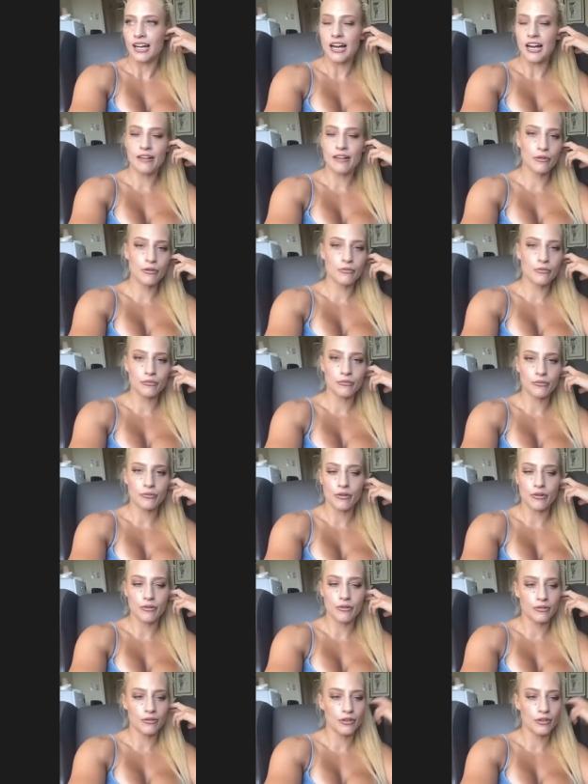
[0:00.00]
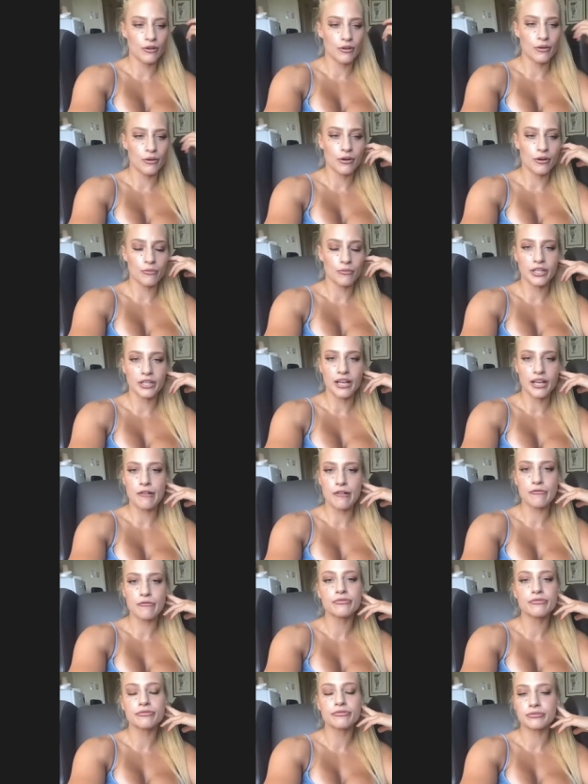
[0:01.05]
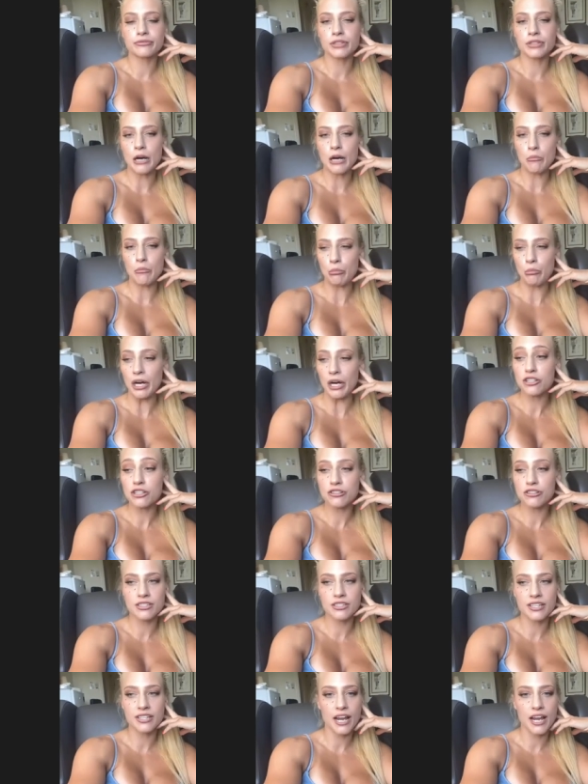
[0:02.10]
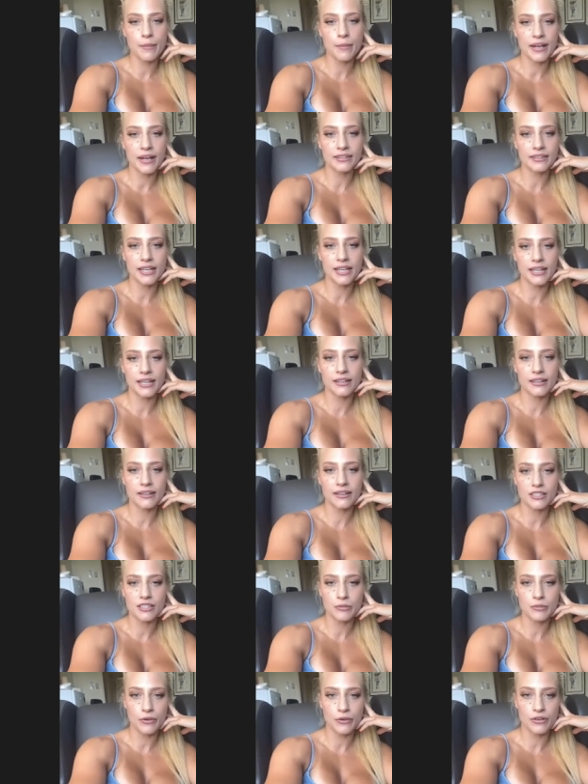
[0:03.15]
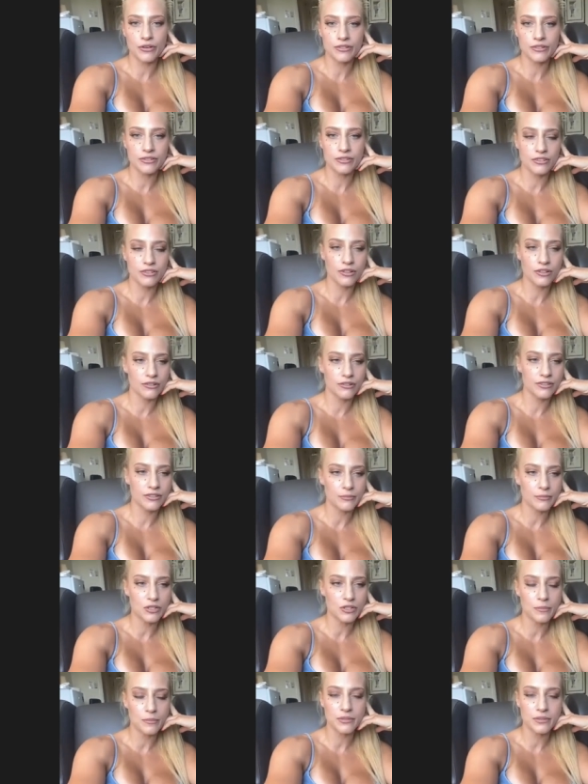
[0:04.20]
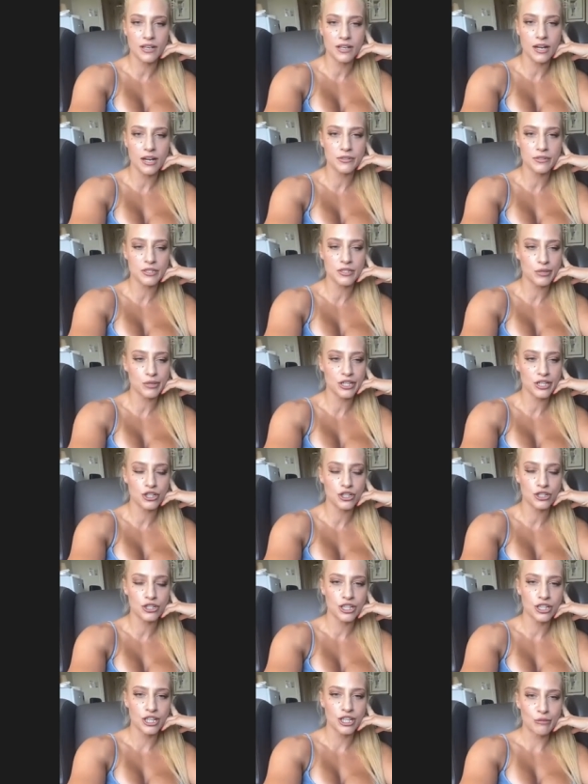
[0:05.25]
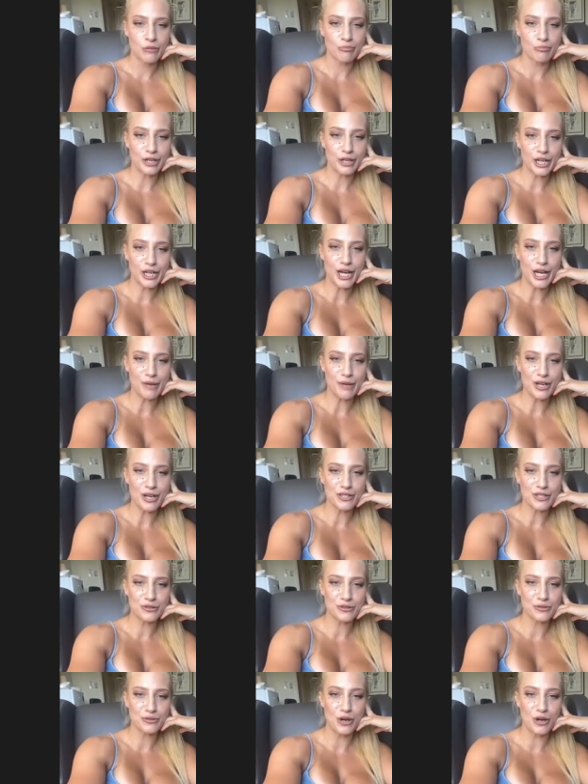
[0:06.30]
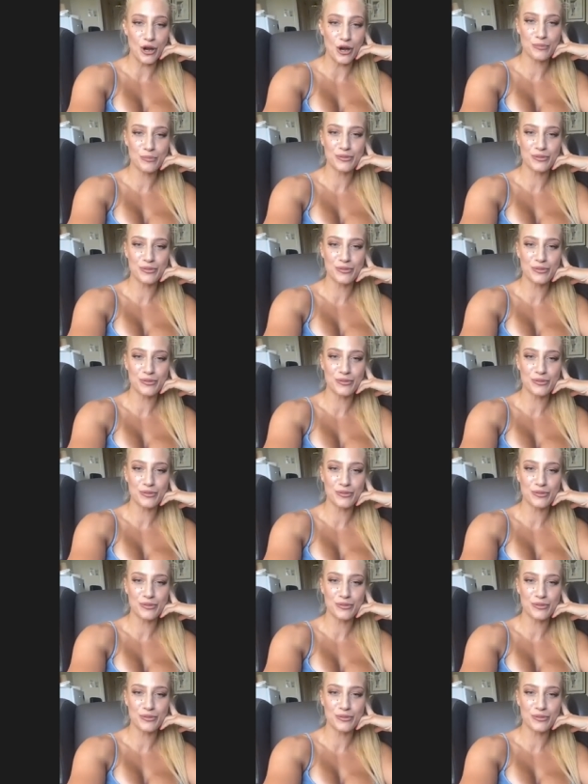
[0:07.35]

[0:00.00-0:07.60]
don't really have much to say about that. I suppose, you know, sometimes karma's a bitch, but I do hope